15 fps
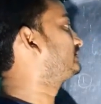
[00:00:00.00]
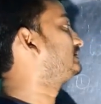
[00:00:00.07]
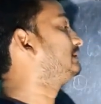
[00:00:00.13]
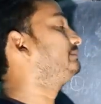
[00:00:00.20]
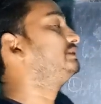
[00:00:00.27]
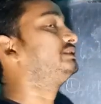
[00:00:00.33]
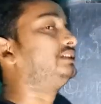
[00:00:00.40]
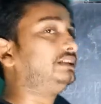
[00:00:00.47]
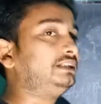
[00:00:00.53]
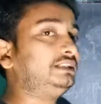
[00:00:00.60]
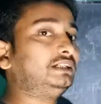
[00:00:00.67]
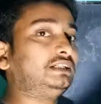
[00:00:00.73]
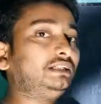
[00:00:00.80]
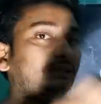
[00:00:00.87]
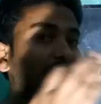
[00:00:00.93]
system is
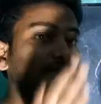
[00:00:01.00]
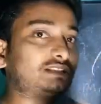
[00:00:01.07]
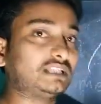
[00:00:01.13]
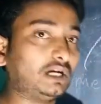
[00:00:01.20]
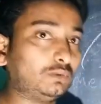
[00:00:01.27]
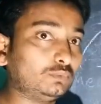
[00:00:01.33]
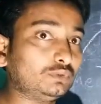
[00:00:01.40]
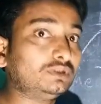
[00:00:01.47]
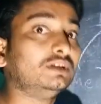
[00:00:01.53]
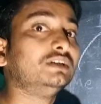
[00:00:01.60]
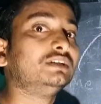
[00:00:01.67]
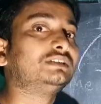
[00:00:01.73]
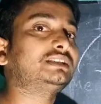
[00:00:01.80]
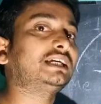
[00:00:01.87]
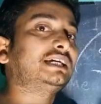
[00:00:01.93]
here in sound,
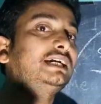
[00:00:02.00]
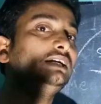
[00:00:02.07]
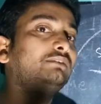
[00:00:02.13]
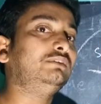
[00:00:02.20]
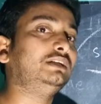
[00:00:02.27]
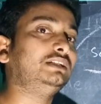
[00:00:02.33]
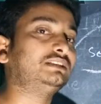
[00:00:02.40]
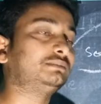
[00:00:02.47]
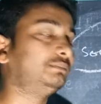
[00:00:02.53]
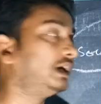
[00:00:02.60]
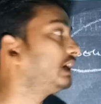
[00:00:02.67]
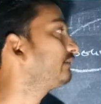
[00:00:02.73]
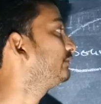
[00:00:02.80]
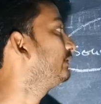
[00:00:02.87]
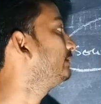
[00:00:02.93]
second one is
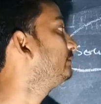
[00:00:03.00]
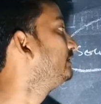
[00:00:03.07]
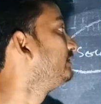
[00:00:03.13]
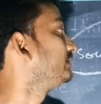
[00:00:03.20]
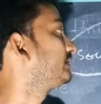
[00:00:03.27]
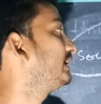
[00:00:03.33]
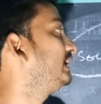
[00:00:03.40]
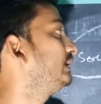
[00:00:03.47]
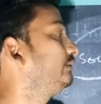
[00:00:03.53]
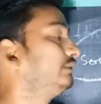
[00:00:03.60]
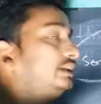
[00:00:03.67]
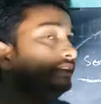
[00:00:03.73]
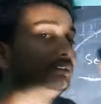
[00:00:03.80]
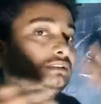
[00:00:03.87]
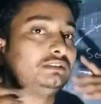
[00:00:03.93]
morpheme, third
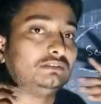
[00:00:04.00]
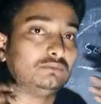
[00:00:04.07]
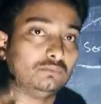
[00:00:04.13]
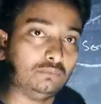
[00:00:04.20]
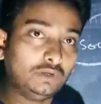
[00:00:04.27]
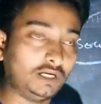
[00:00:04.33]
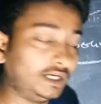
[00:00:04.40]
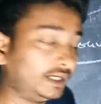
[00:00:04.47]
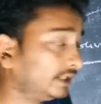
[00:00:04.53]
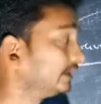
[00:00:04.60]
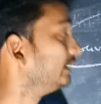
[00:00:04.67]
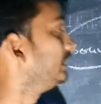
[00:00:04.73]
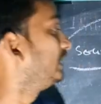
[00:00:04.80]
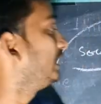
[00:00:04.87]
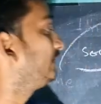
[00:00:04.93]
one is
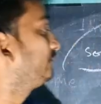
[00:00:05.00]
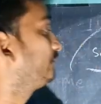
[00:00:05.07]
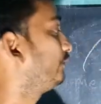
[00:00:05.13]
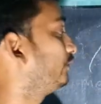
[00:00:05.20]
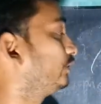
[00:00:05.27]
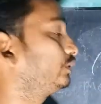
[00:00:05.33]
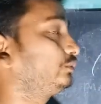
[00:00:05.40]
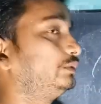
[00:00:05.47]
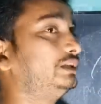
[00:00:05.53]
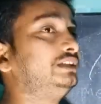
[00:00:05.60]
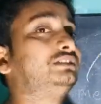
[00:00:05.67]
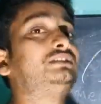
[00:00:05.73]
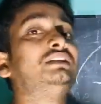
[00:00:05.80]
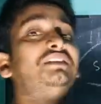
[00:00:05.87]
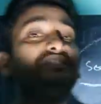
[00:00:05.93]
word, and fourth one
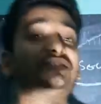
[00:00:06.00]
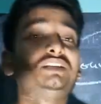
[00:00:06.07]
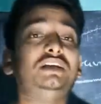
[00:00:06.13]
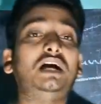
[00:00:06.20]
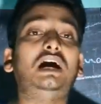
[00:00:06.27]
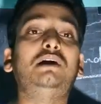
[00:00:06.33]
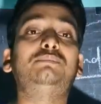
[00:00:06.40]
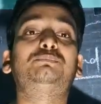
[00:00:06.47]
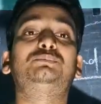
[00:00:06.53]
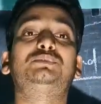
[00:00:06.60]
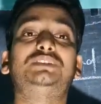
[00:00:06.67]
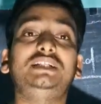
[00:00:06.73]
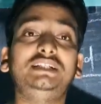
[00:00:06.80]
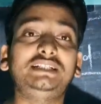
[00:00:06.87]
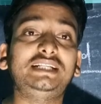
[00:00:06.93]
is of
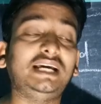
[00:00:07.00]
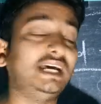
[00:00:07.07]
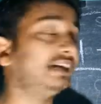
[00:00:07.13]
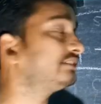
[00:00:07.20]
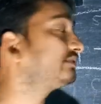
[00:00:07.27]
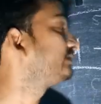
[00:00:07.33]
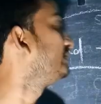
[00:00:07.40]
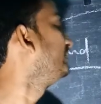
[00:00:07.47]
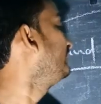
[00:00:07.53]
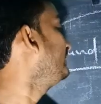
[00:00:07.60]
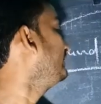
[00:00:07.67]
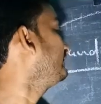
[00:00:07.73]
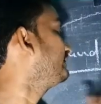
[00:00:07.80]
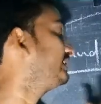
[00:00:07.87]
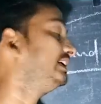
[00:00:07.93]
syntax
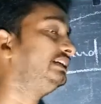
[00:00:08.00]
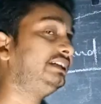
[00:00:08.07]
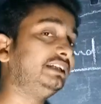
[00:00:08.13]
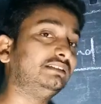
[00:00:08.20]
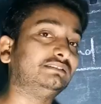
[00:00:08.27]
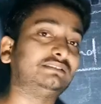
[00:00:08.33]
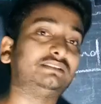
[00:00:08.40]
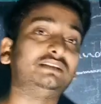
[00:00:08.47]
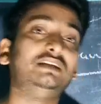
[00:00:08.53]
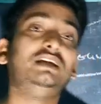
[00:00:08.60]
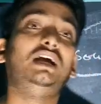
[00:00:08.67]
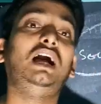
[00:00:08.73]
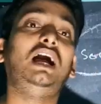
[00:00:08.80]
in sentence.